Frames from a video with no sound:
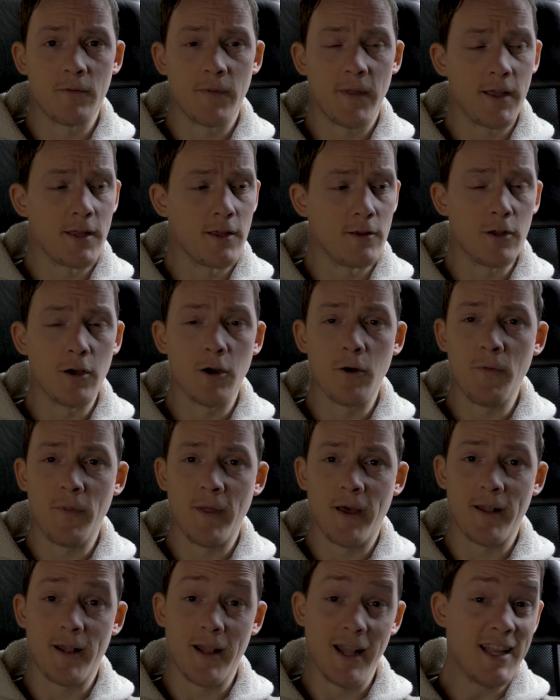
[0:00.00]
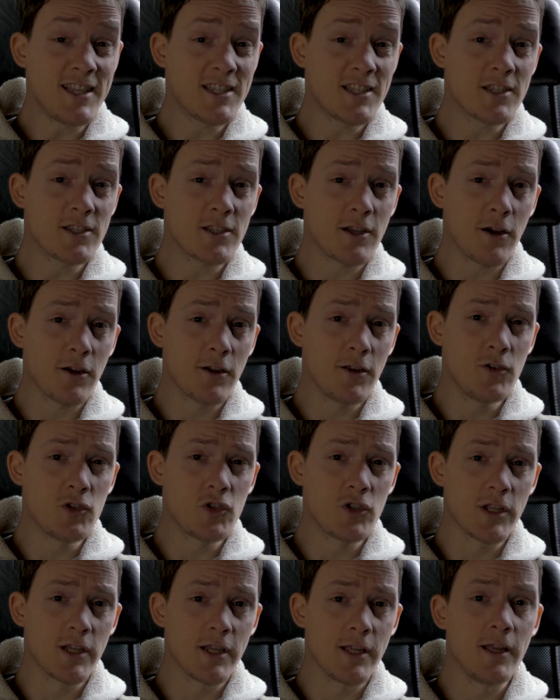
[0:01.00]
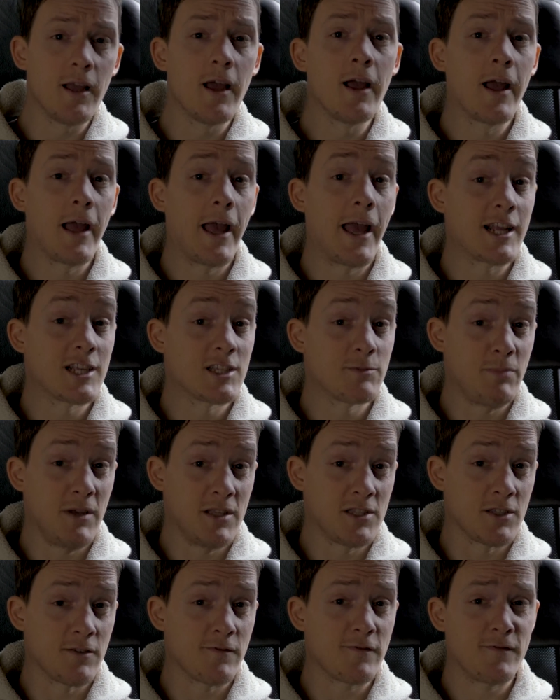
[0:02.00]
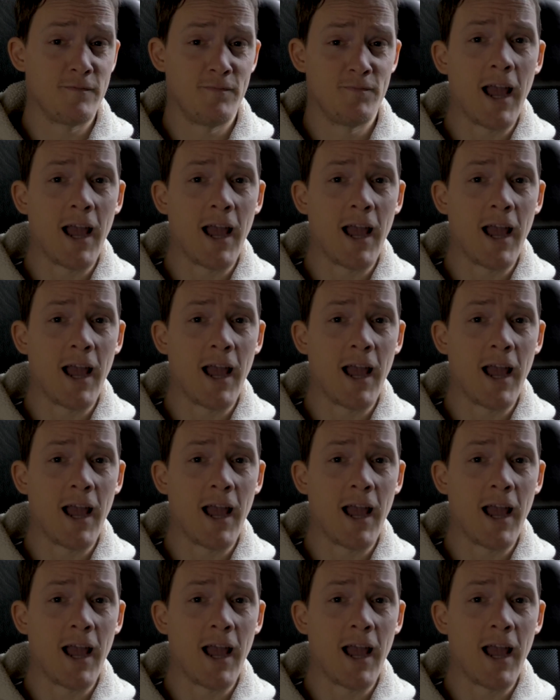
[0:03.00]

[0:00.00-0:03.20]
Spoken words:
then you know that lenses are usually expensive.